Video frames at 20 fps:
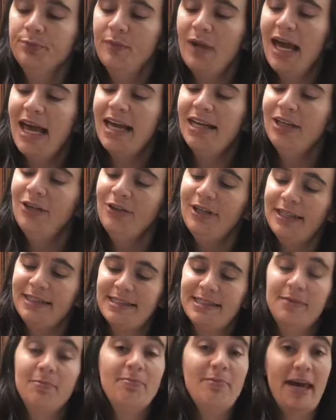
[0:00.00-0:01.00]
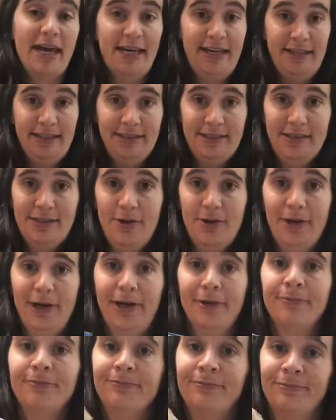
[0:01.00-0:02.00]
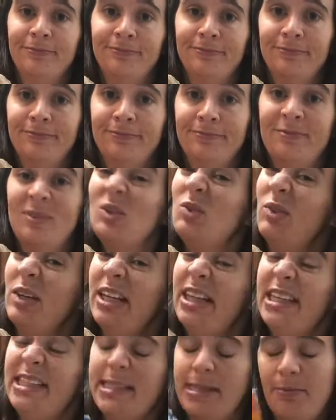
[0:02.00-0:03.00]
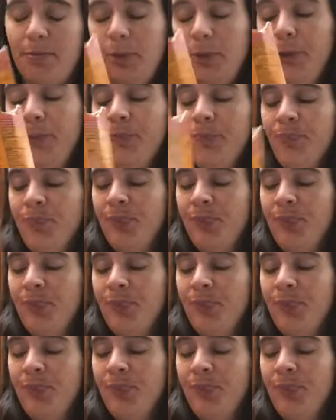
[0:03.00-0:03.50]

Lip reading: and you need some baking soda. Really simple.